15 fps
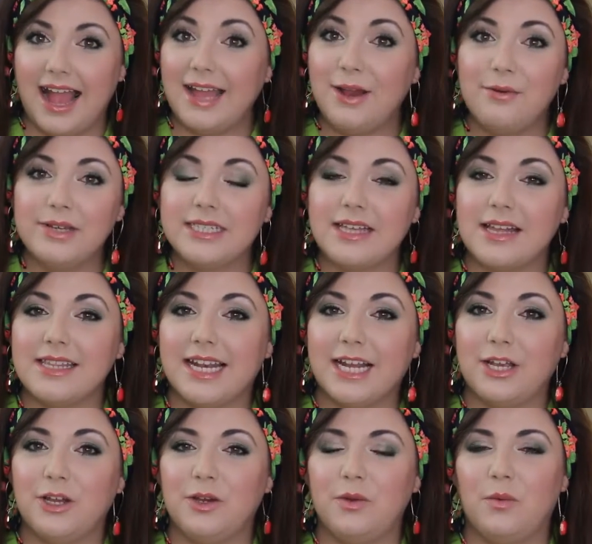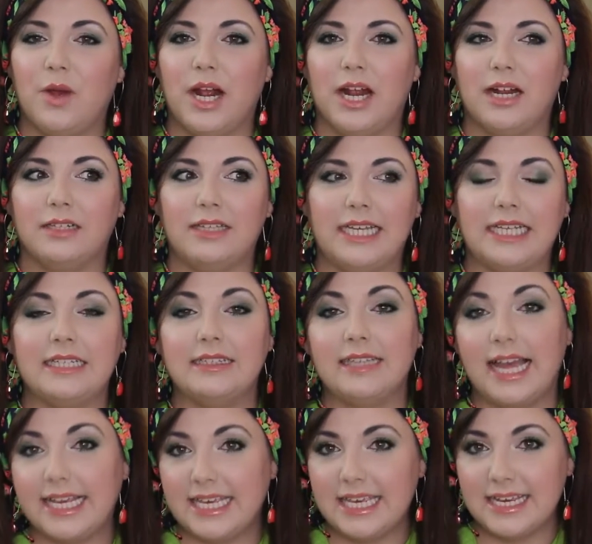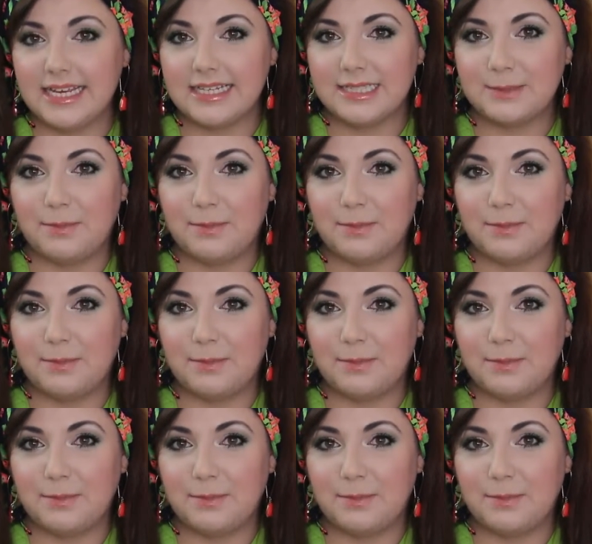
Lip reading: I always thought that I couldn't wear like leggings,